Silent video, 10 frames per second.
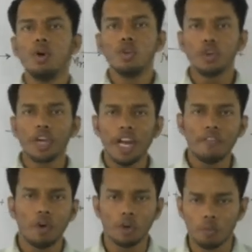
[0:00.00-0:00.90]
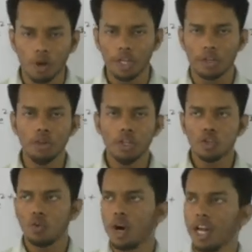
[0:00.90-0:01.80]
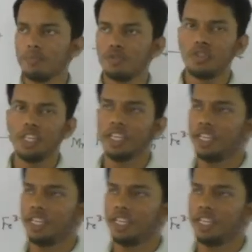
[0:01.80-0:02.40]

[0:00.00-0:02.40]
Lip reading: So you can add water molecule. So what I am saying